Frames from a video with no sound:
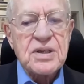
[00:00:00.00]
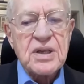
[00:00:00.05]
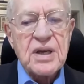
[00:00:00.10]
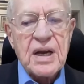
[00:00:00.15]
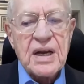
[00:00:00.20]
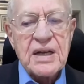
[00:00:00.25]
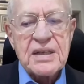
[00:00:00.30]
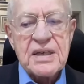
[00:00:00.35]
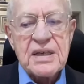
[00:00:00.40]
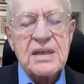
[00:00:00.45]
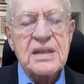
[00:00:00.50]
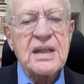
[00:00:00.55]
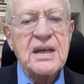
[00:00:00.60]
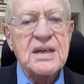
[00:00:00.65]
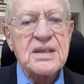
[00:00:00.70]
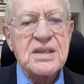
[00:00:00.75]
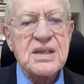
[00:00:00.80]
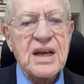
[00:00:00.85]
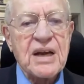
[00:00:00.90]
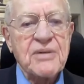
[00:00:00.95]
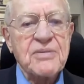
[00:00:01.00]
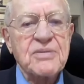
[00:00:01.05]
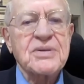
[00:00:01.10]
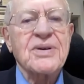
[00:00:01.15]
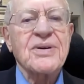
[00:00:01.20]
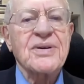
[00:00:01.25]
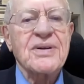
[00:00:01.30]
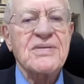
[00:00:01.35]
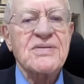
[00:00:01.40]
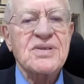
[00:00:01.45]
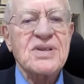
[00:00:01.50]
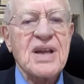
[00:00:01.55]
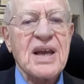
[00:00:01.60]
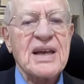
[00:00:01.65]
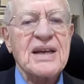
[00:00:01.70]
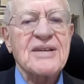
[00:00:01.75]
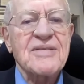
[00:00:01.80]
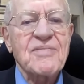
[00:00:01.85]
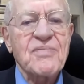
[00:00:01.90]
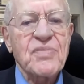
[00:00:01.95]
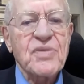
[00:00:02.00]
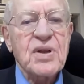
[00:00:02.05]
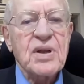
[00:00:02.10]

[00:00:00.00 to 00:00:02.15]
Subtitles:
And the idea that a Secretary of State